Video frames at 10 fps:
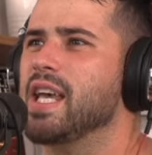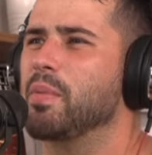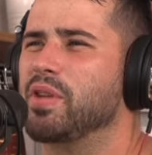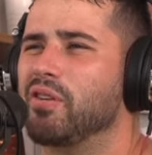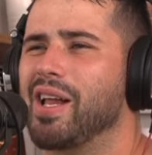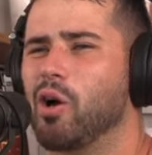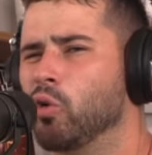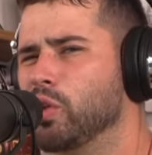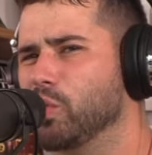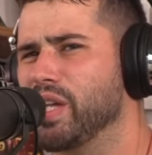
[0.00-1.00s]
Yeah, but they're like
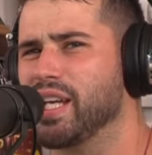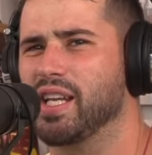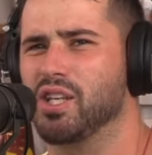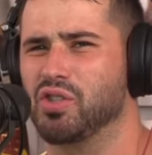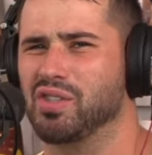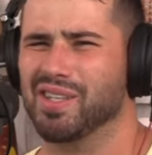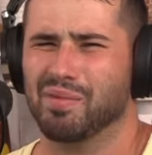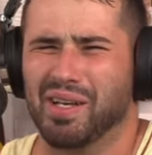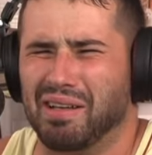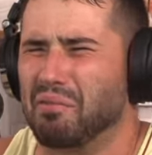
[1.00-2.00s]
only when they get itchy, and
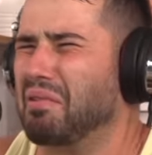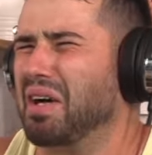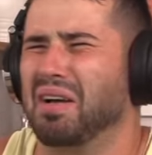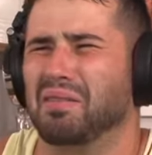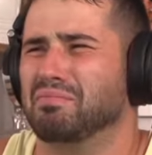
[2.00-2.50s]
I'm like, what?